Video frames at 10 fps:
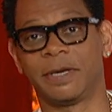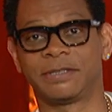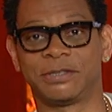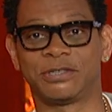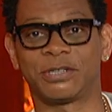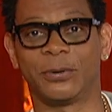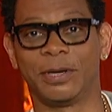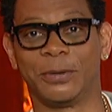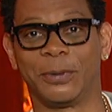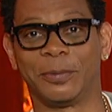into the show
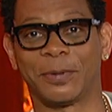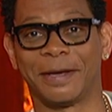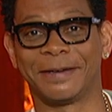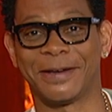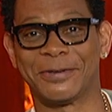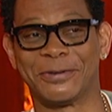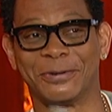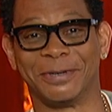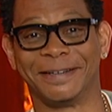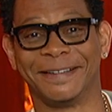anyway, Peyton. How you doing?